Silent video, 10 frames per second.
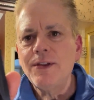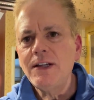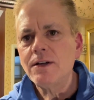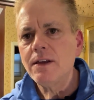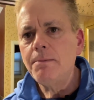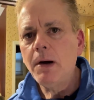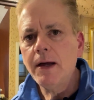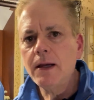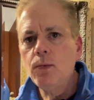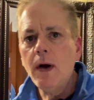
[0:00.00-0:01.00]
these are the
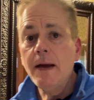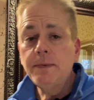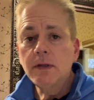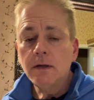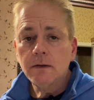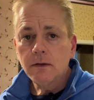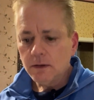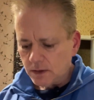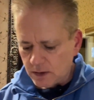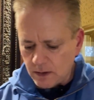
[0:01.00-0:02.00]
body wipes, the
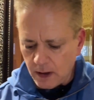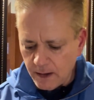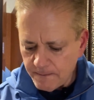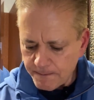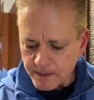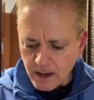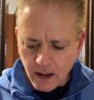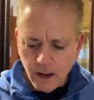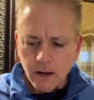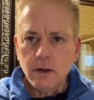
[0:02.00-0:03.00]

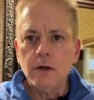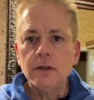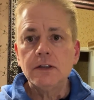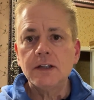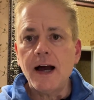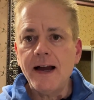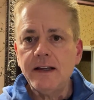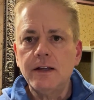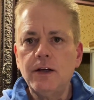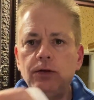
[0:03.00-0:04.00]
good
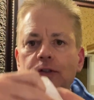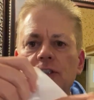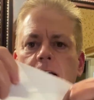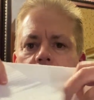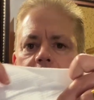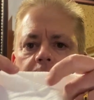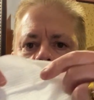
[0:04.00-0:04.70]
size, huge size.